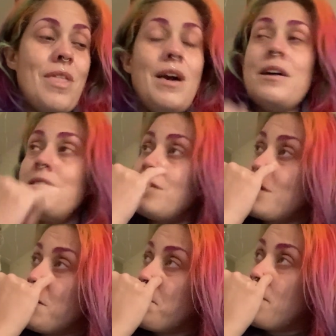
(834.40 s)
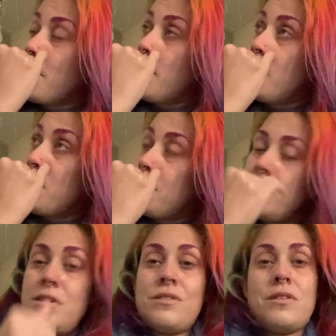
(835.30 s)
And
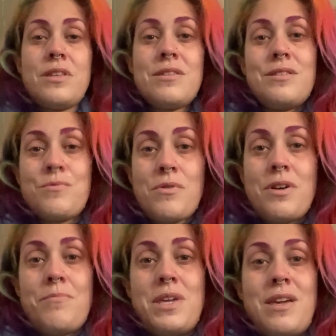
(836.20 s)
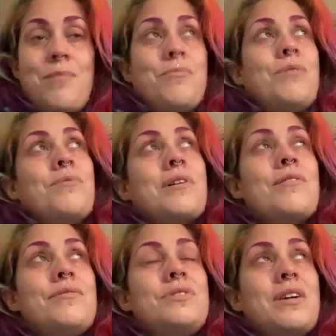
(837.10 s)
this is what I mean, where we
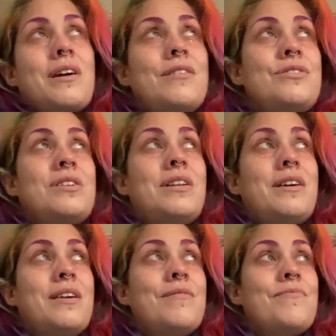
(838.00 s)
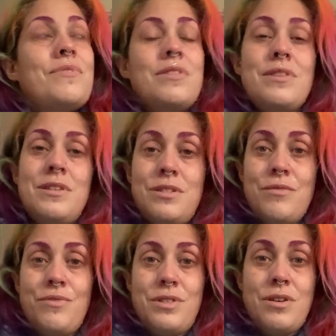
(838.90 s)
kind of say, actually this
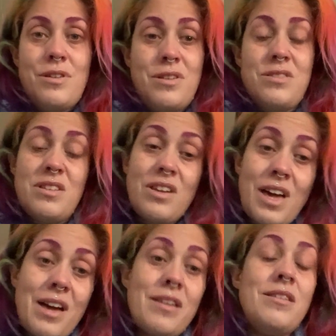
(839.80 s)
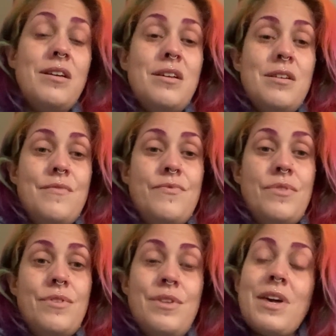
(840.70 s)
stuff is hurting us, and you
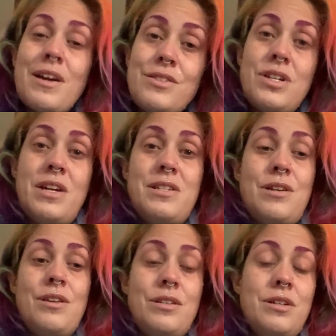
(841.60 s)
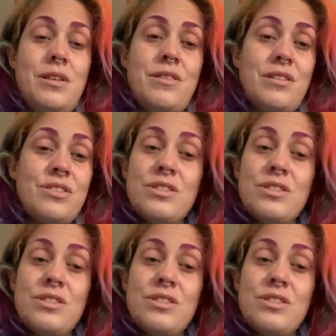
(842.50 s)
can change how you do things.